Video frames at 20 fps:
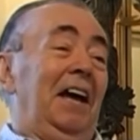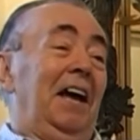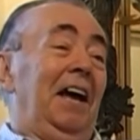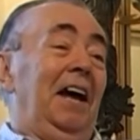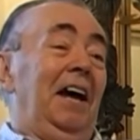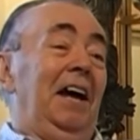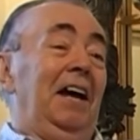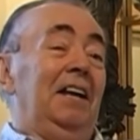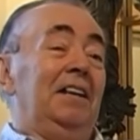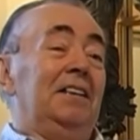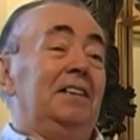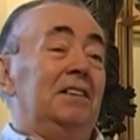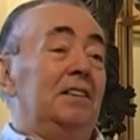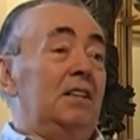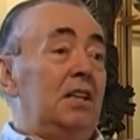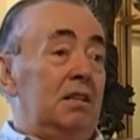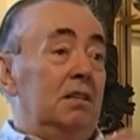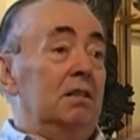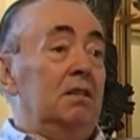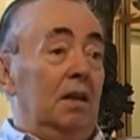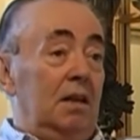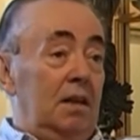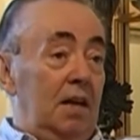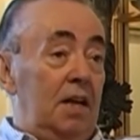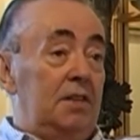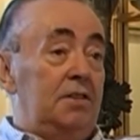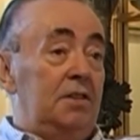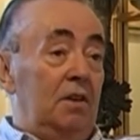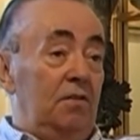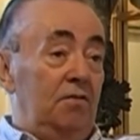And this is the
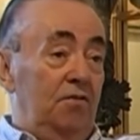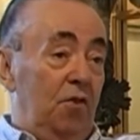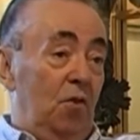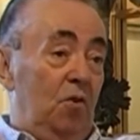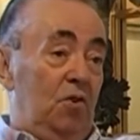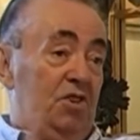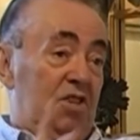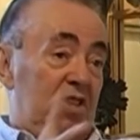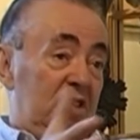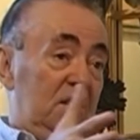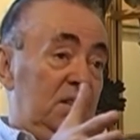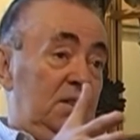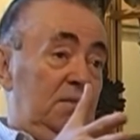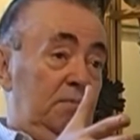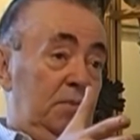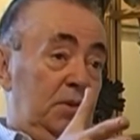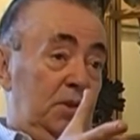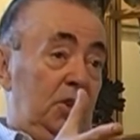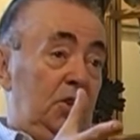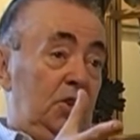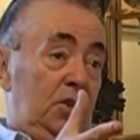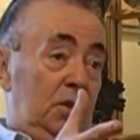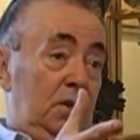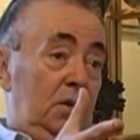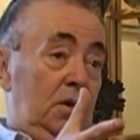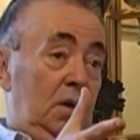classic Fortean position,